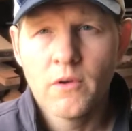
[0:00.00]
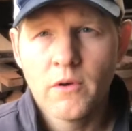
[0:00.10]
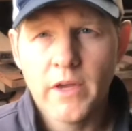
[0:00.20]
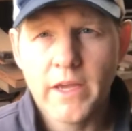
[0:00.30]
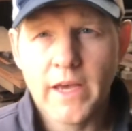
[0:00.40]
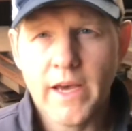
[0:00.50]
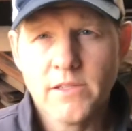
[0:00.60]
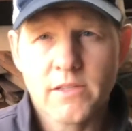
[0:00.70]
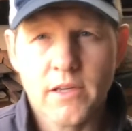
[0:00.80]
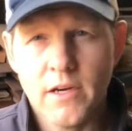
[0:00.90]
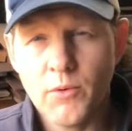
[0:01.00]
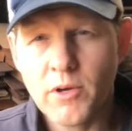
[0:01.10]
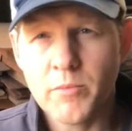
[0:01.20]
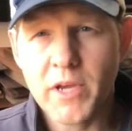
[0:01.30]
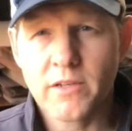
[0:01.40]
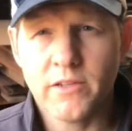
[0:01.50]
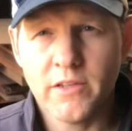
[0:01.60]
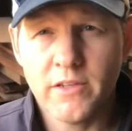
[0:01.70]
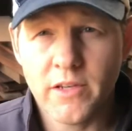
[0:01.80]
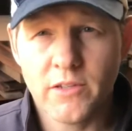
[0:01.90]
Hey guys, welcome back to
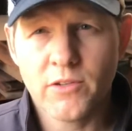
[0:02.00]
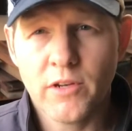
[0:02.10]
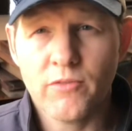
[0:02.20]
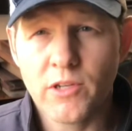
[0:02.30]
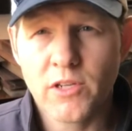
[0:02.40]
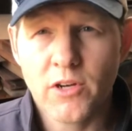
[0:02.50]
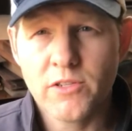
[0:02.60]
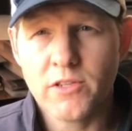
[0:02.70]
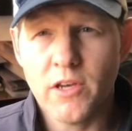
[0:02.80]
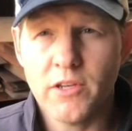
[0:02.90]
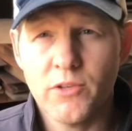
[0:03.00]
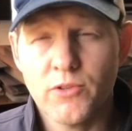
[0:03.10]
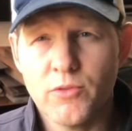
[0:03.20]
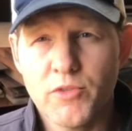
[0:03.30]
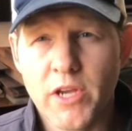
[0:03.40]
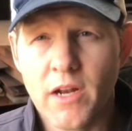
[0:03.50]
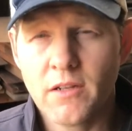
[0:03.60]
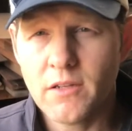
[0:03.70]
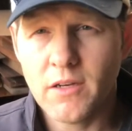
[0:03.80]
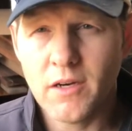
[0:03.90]
the Tone Devil Guitars YouTube channel,
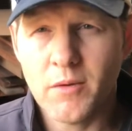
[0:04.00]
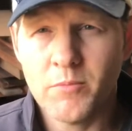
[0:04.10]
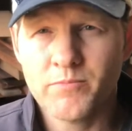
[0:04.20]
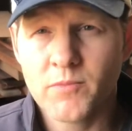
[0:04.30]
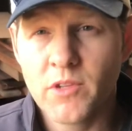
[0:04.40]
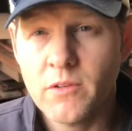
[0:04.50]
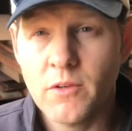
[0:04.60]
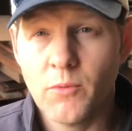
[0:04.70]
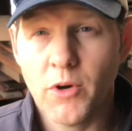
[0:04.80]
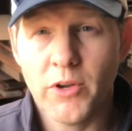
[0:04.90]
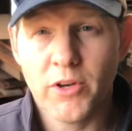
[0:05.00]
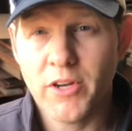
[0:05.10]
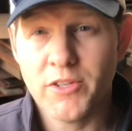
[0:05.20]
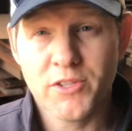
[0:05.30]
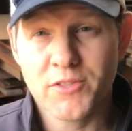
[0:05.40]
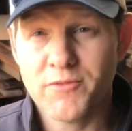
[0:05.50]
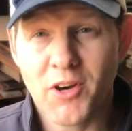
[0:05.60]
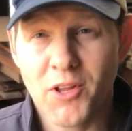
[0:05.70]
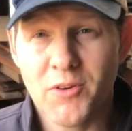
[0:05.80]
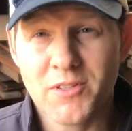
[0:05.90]
where you're going to just
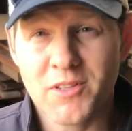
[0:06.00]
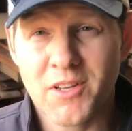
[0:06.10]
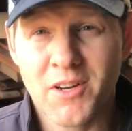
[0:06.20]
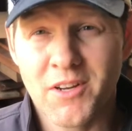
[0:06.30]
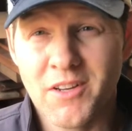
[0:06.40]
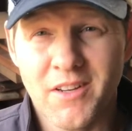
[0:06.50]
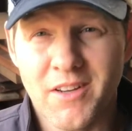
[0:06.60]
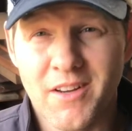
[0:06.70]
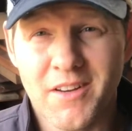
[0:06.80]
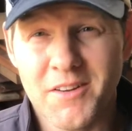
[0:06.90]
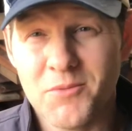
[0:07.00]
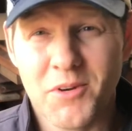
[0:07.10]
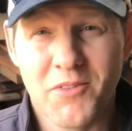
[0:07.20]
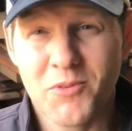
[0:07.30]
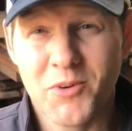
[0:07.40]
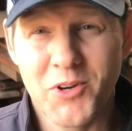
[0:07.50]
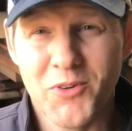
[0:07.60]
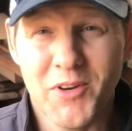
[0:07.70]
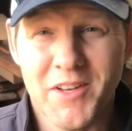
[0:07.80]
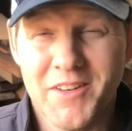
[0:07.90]
follow us along, whatever we're doing.